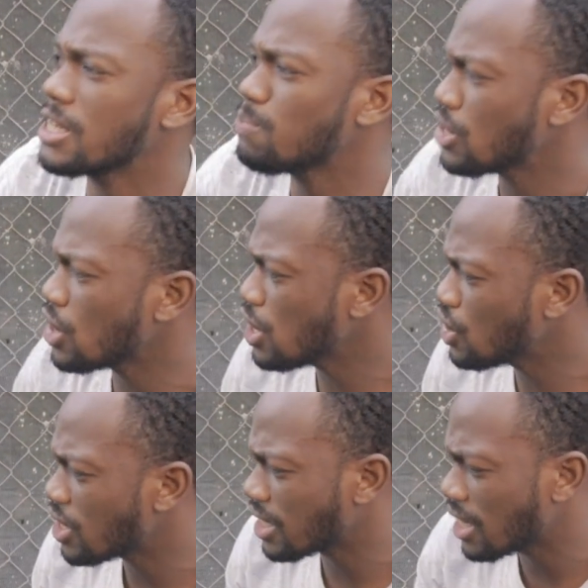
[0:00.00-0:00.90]
especially
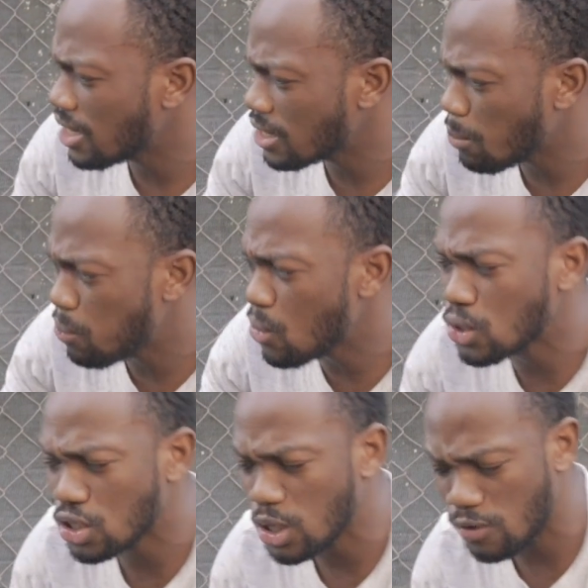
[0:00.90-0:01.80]
just at a little
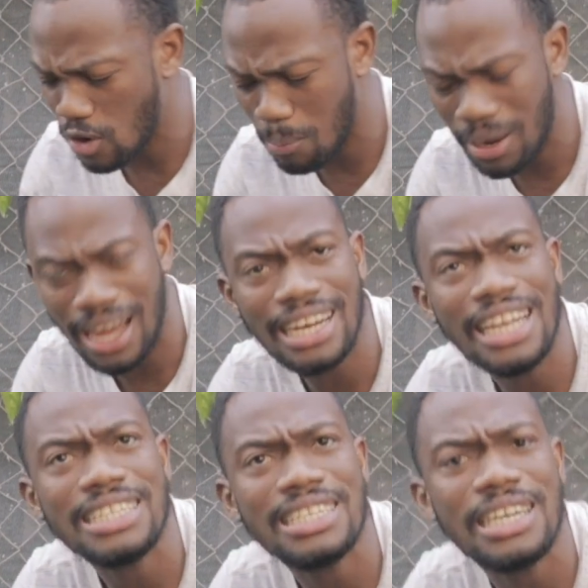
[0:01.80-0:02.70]
portion of our plant,
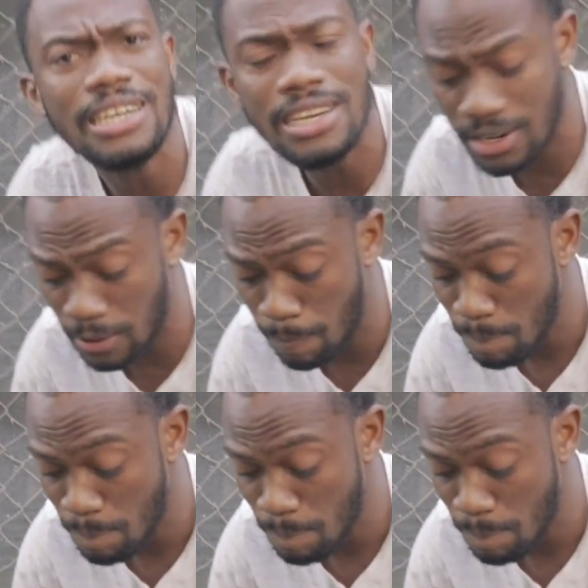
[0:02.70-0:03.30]
let's say here,